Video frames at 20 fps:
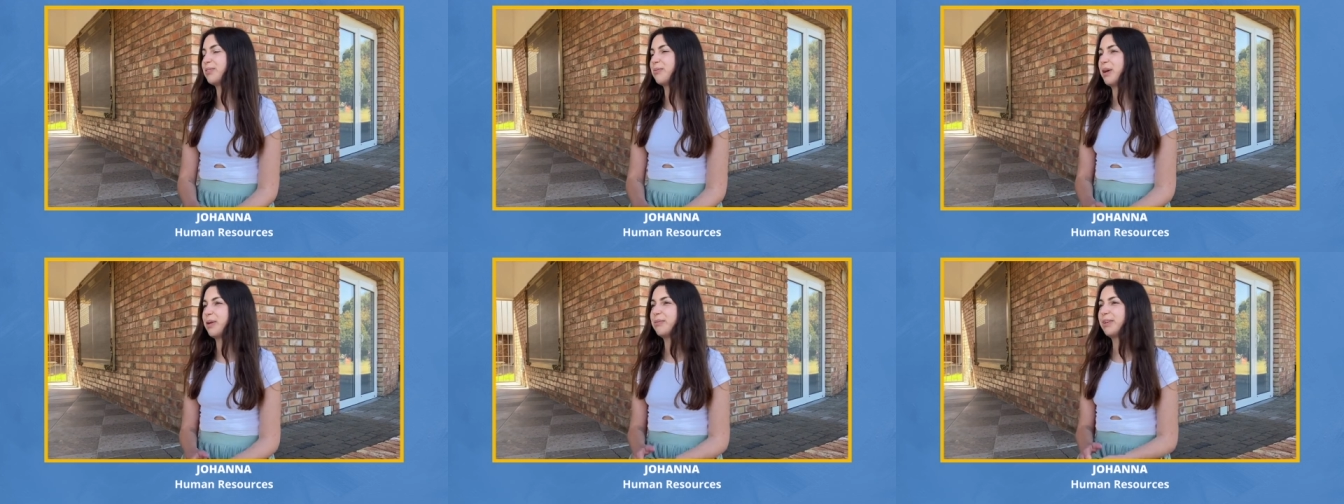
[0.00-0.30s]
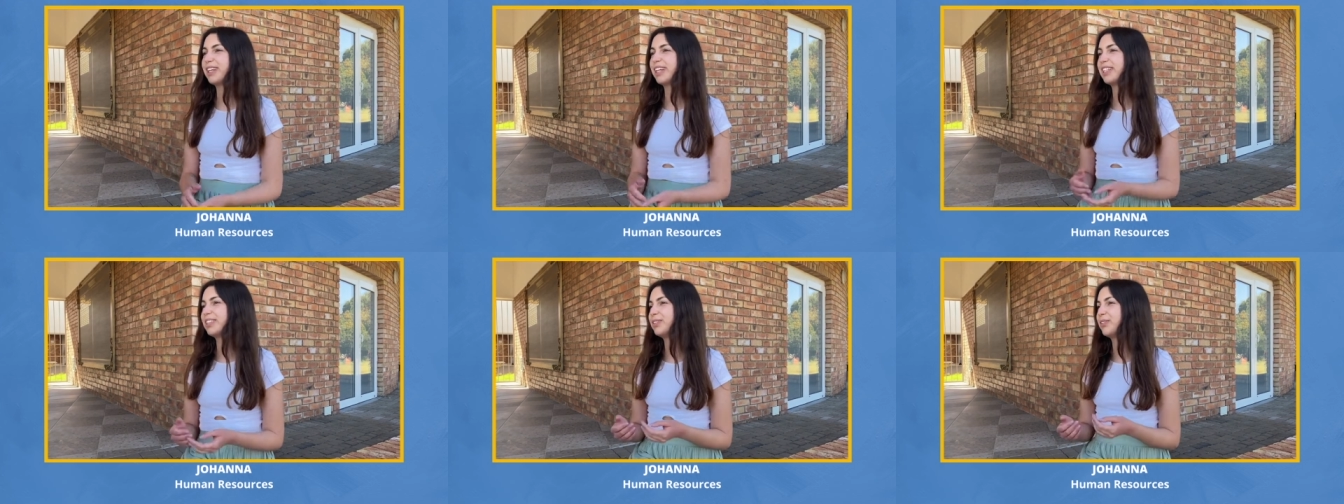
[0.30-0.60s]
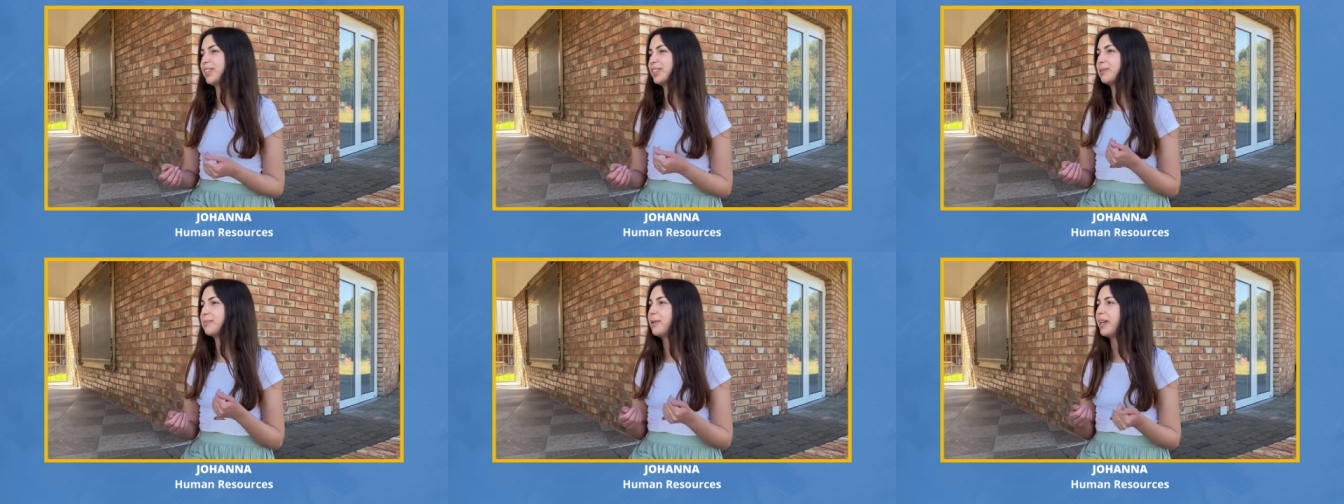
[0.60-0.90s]
So maybe
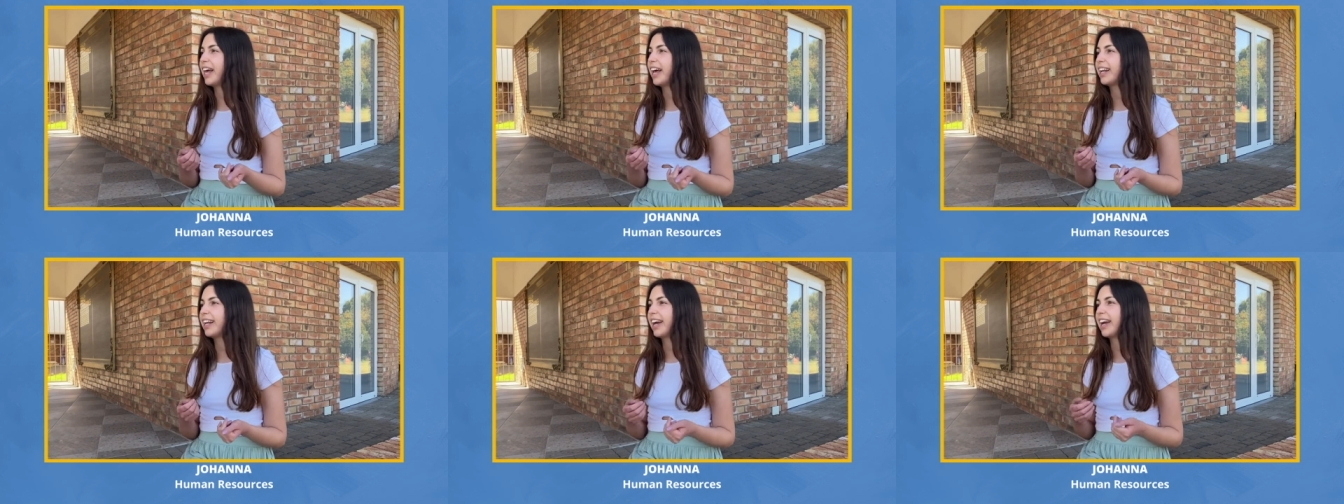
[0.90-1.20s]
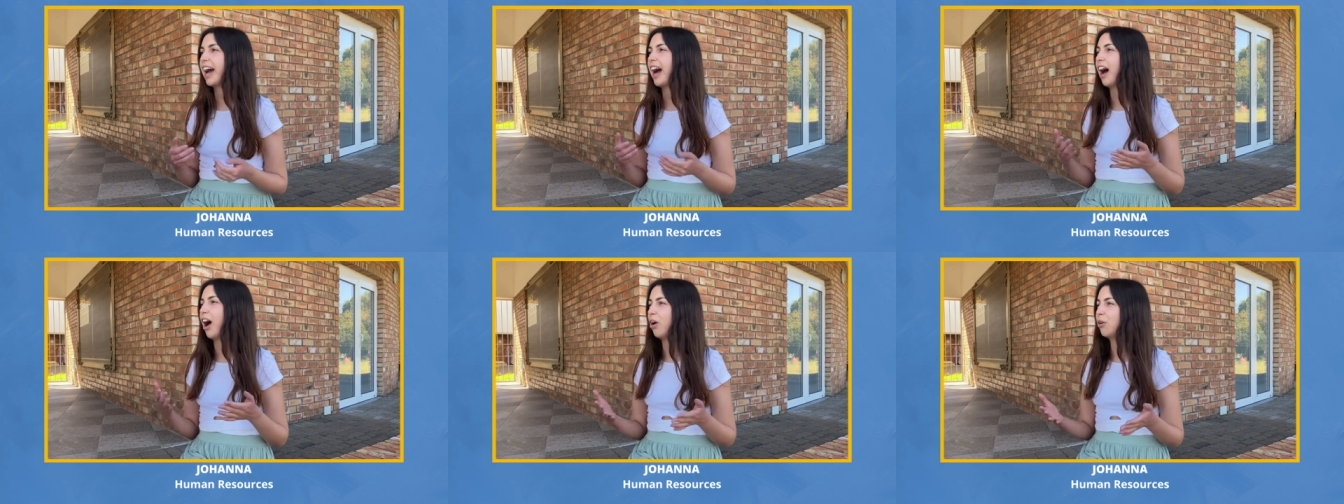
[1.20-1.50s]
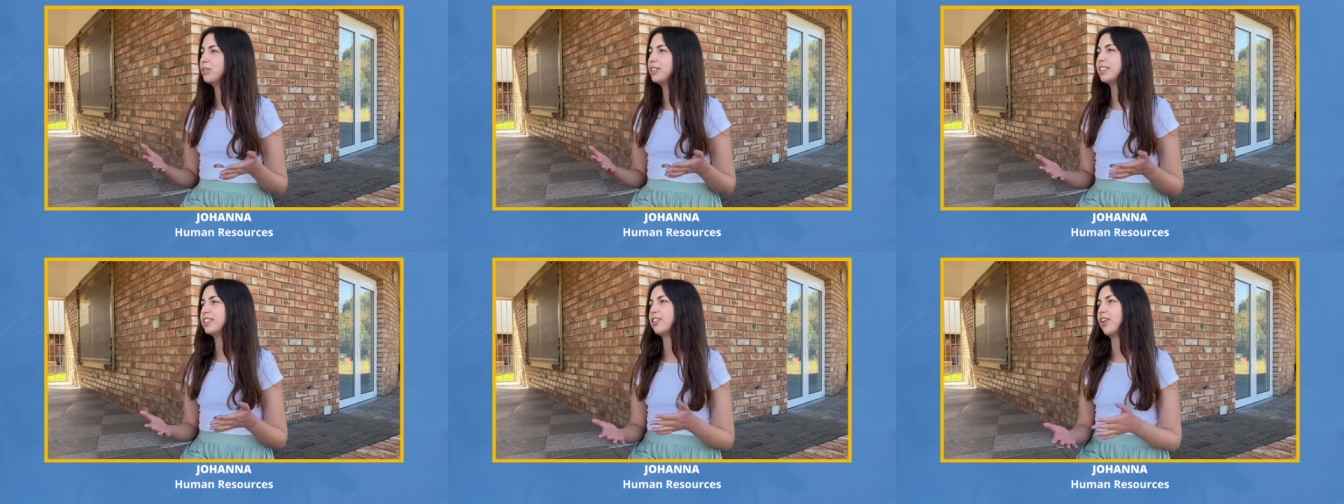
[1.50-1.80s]
can you explain like
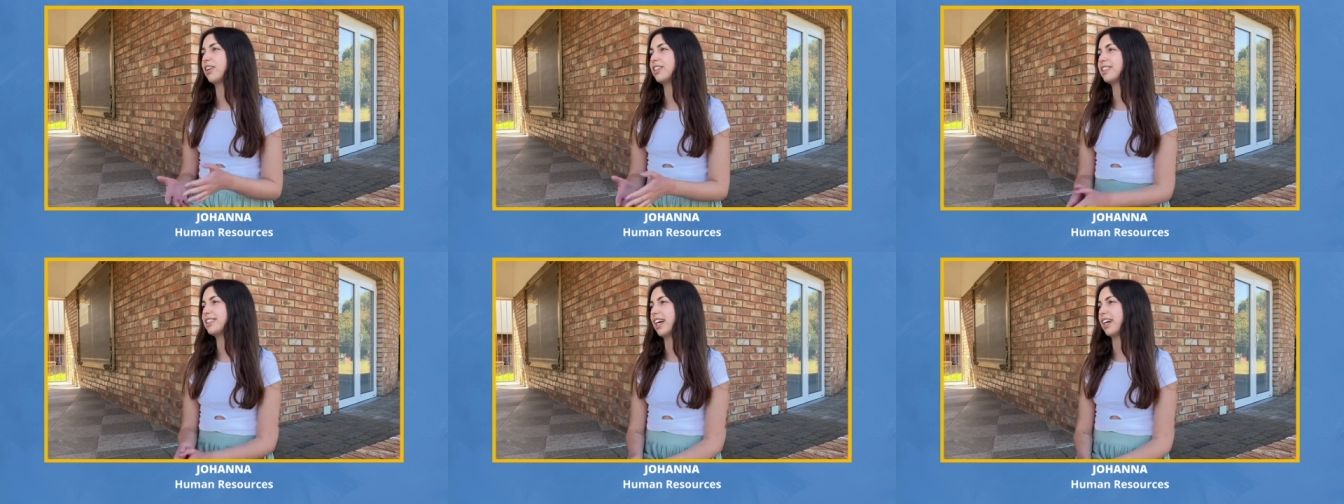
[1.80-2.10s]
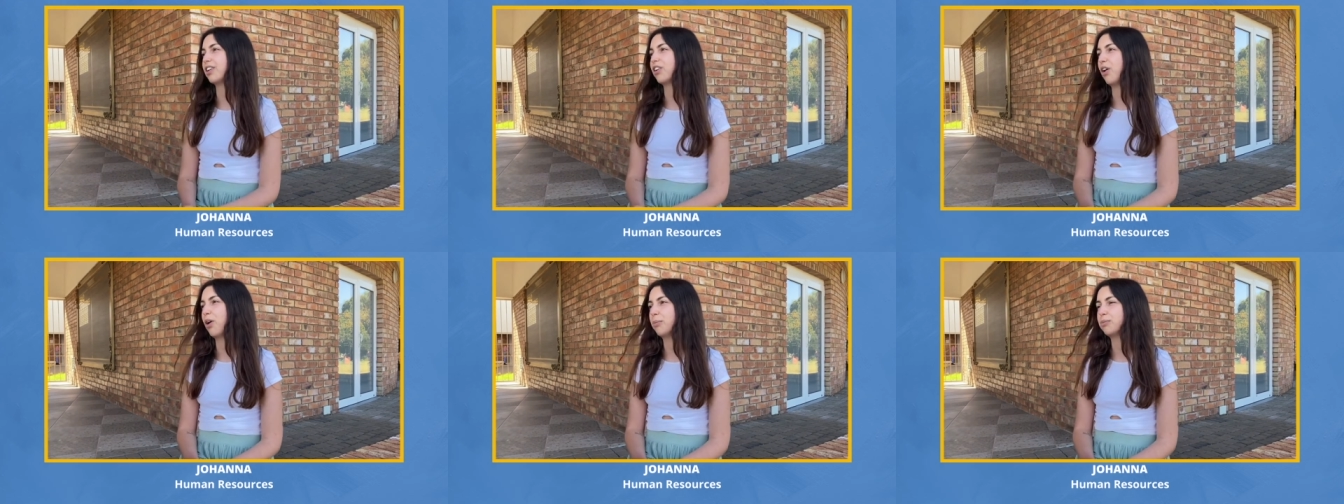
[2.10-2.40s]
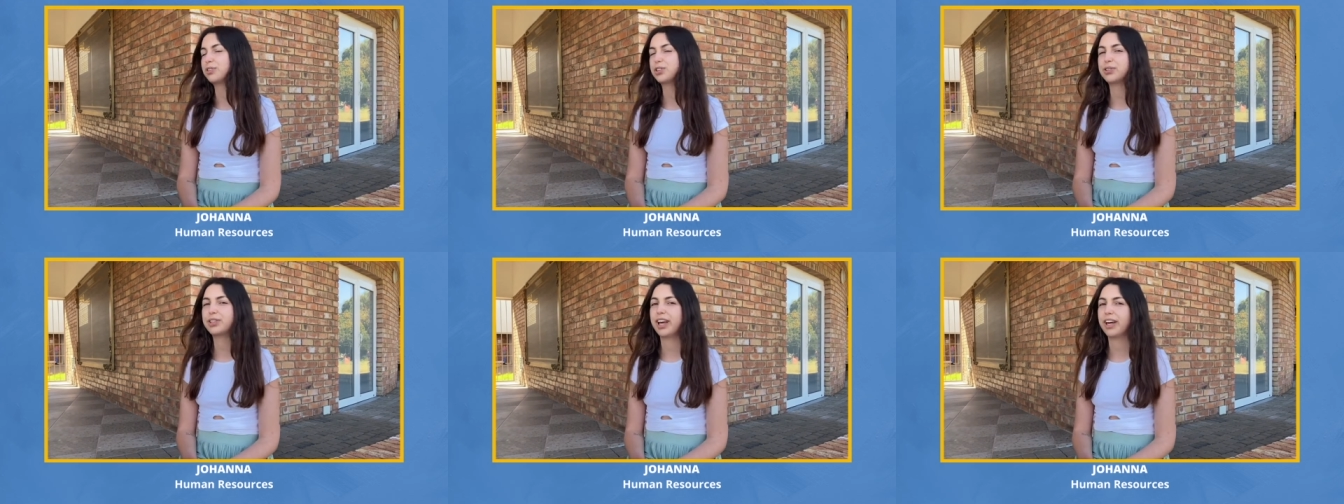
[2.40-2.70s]
how these costs are
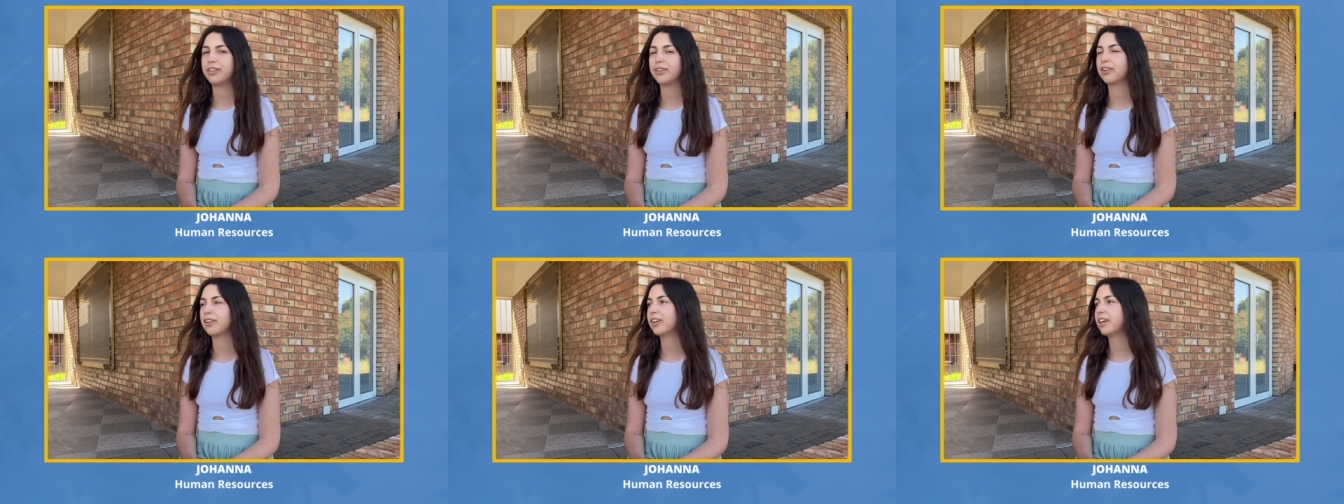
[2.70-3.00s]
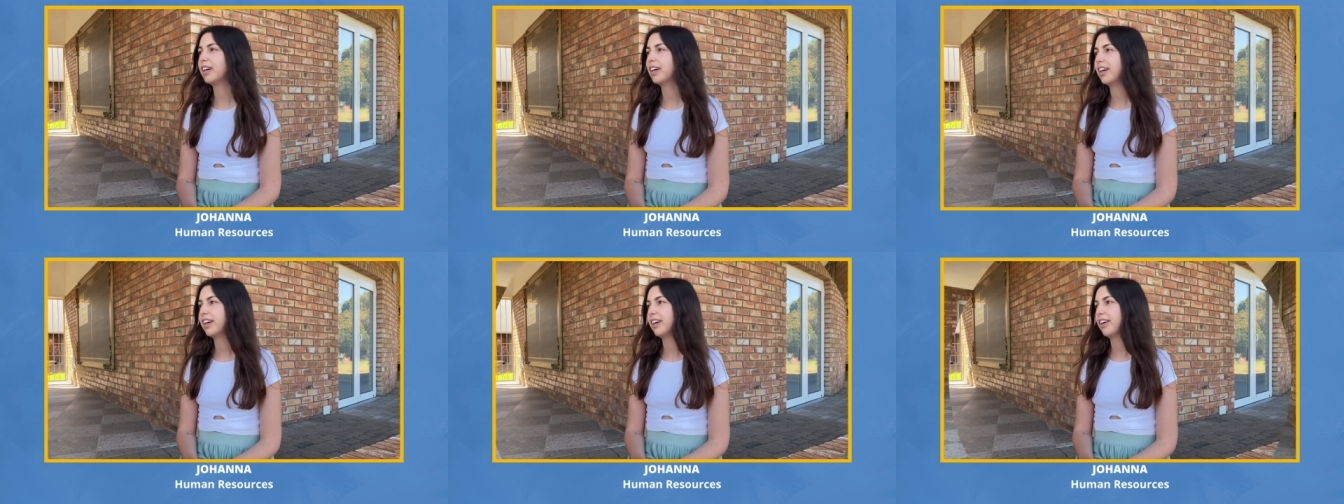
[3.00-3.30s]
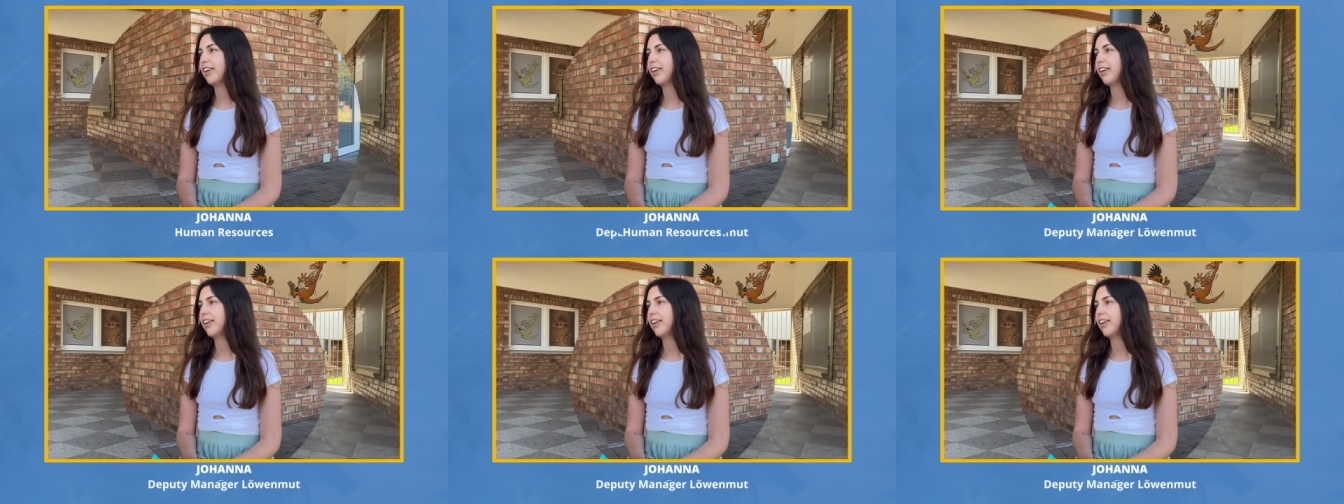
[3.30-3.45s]
come together